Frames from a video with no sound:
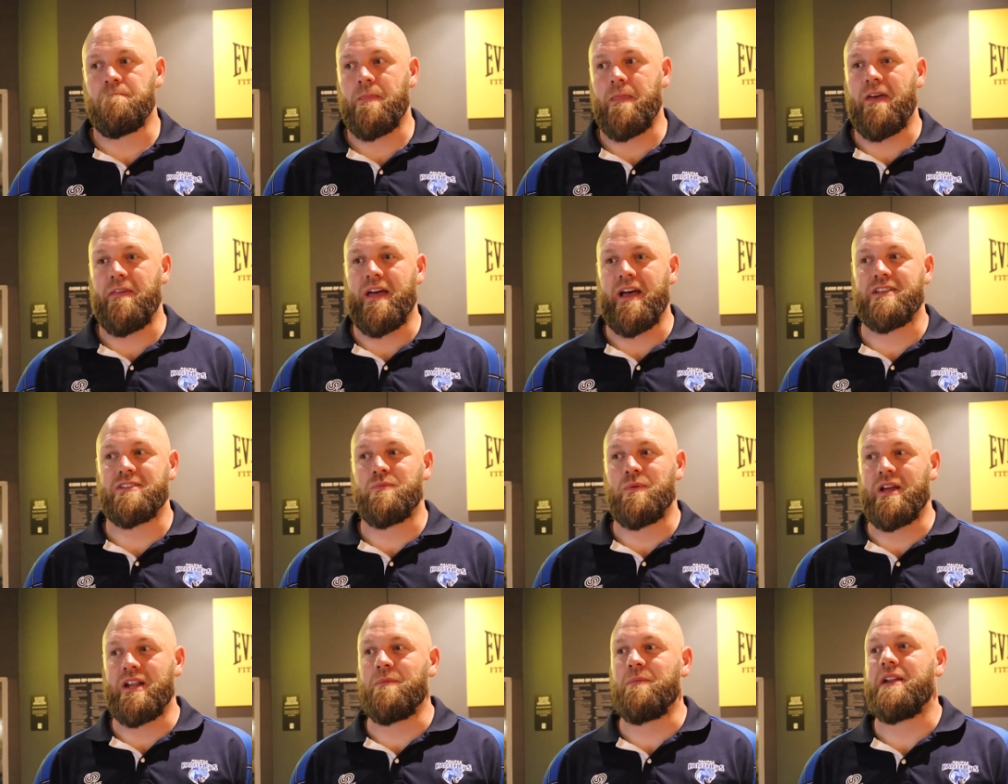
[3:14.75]
and that's
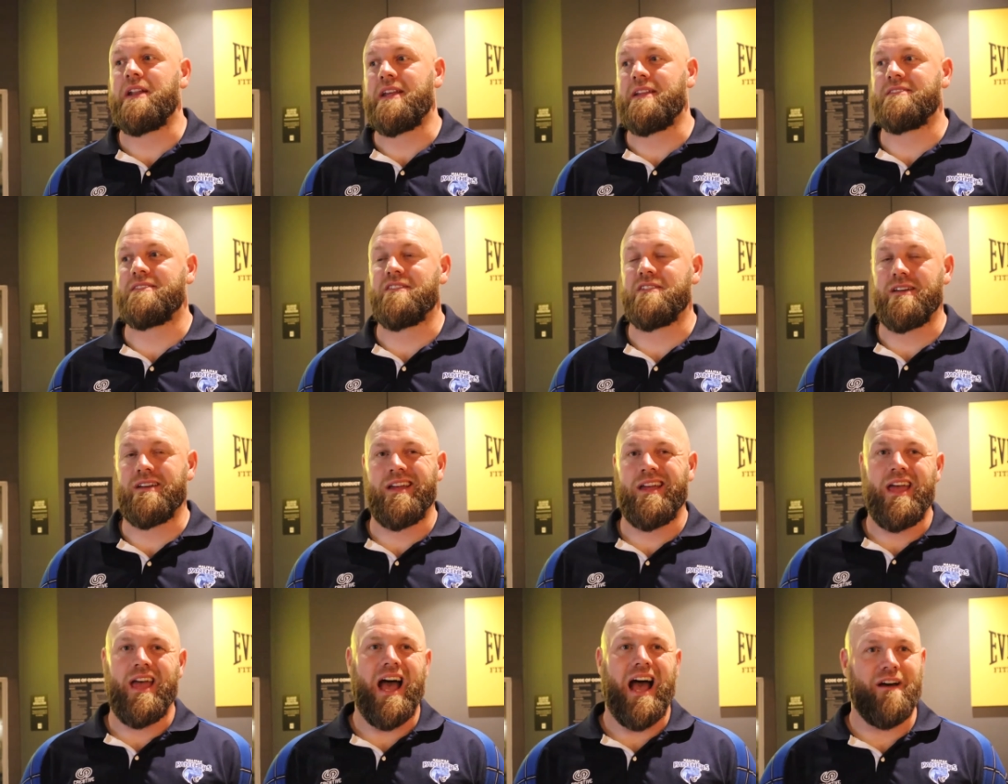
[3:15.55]
when we need to
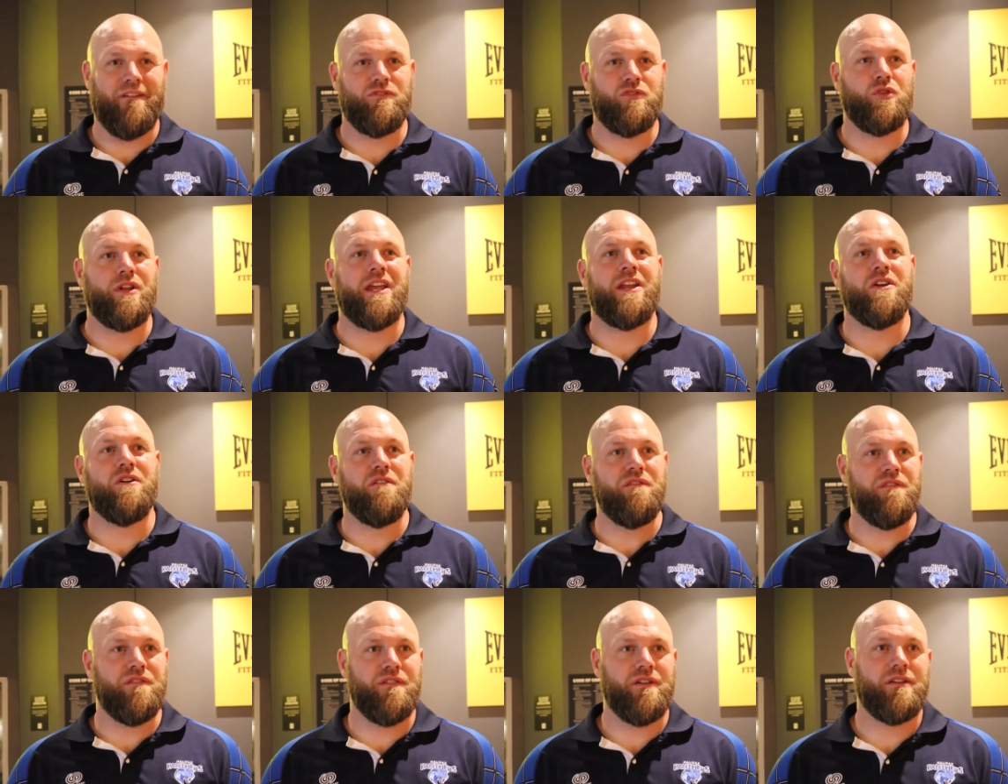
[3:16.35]
have done
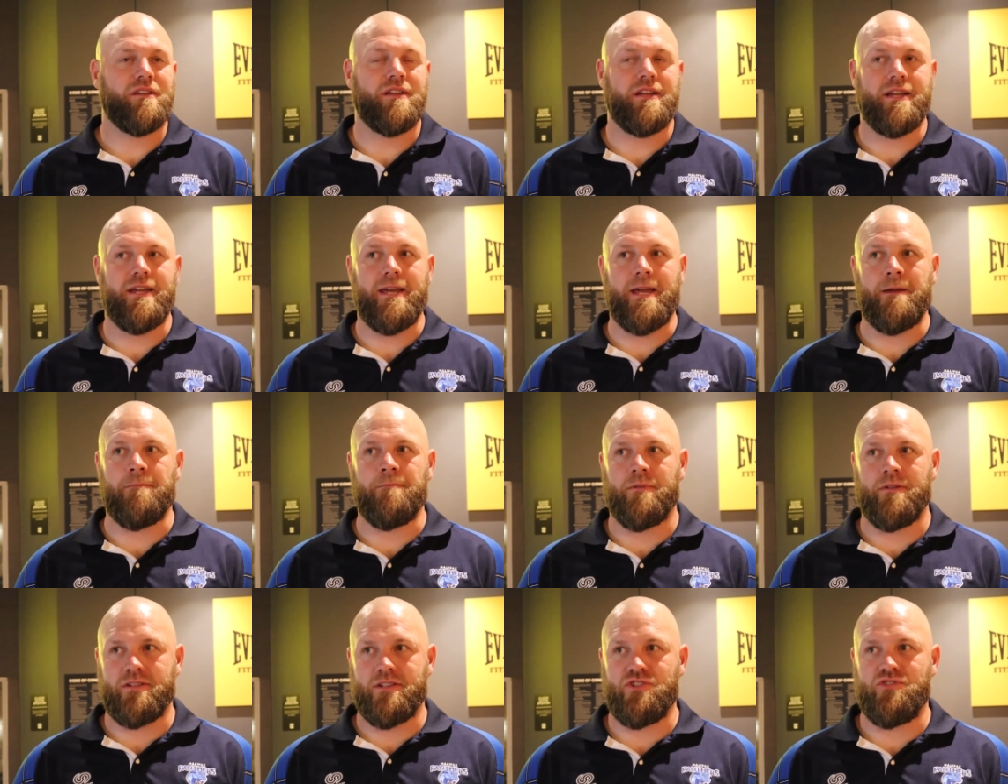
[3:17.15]
enough
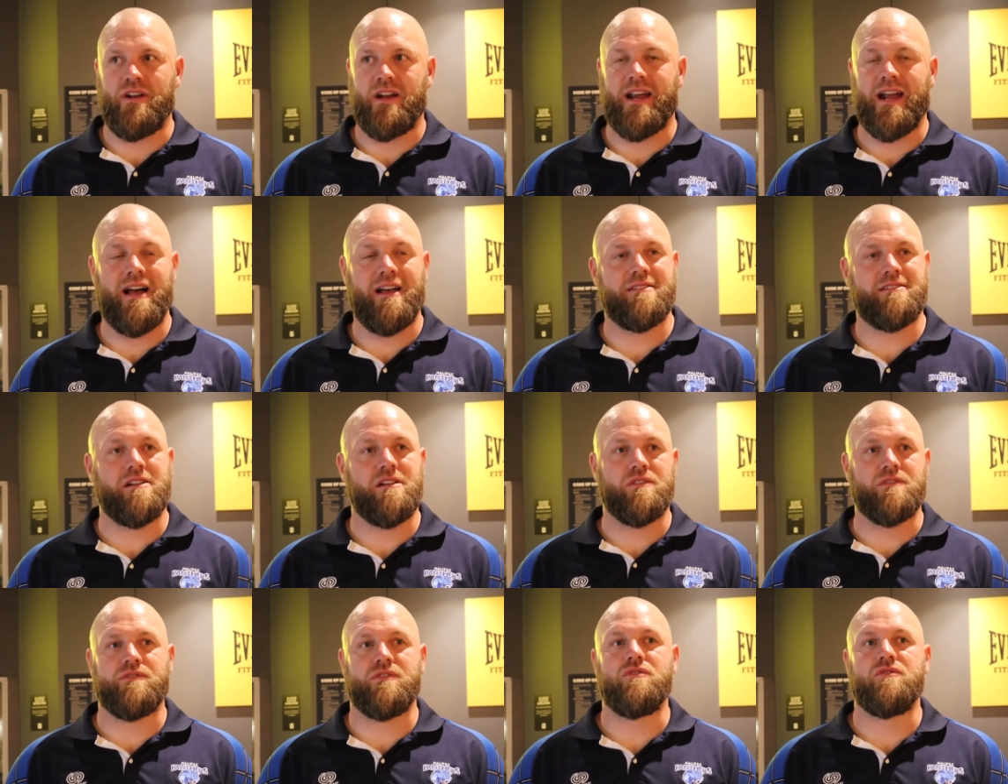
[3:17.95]
um, to drag
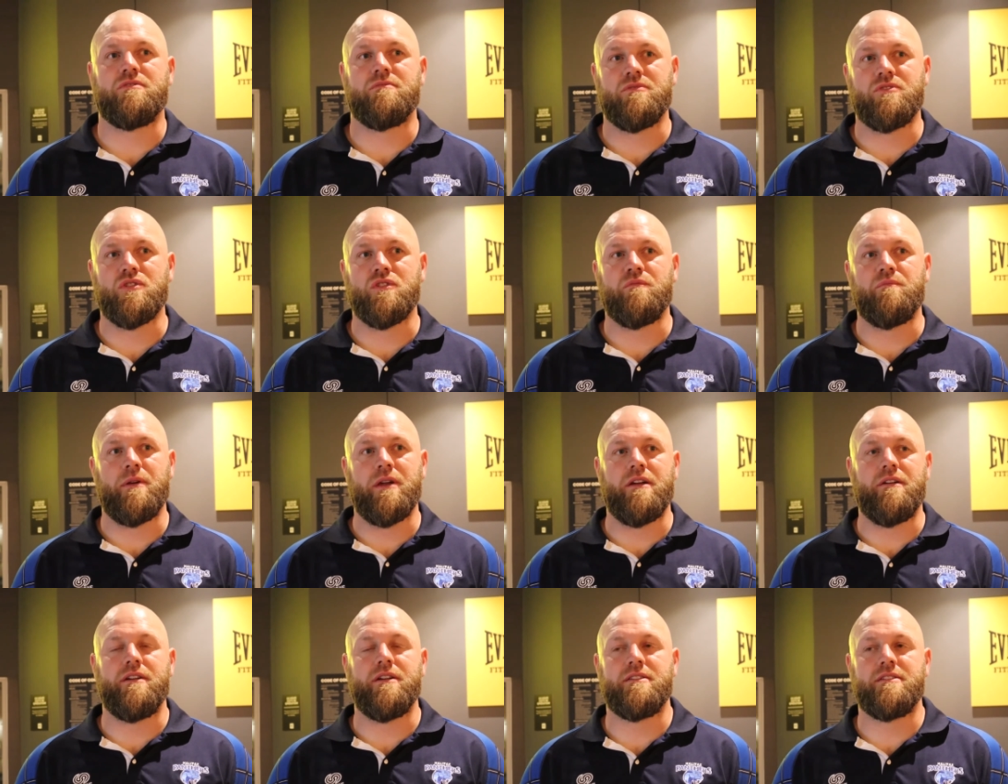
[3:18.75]
ourselves through some tough
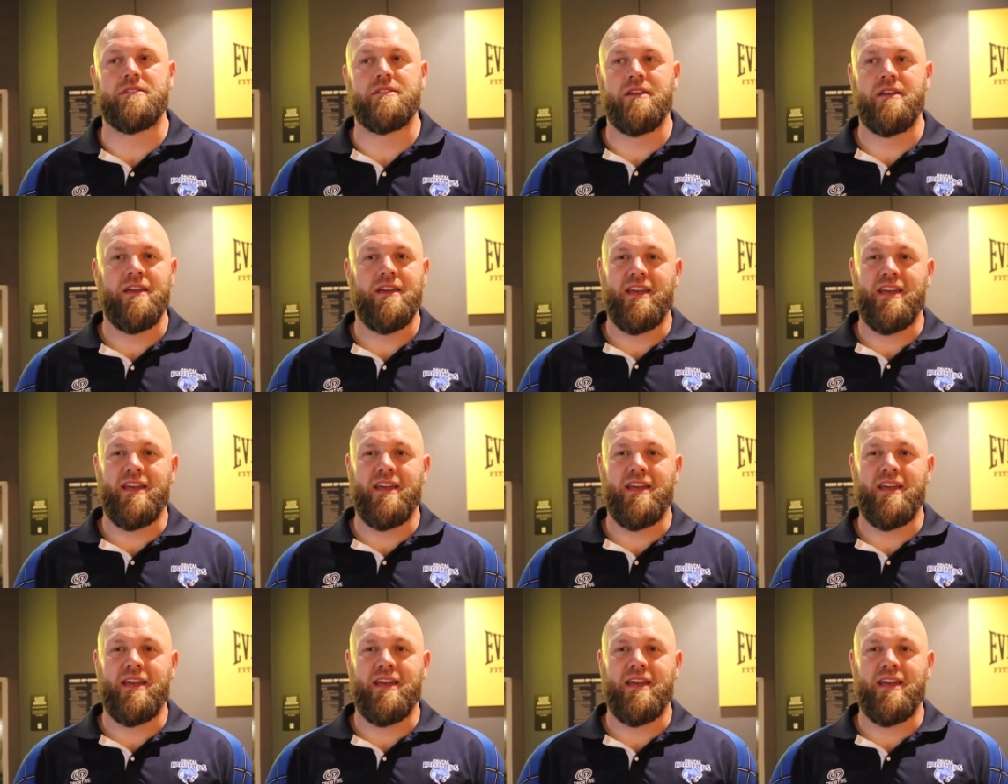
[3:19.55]
periods.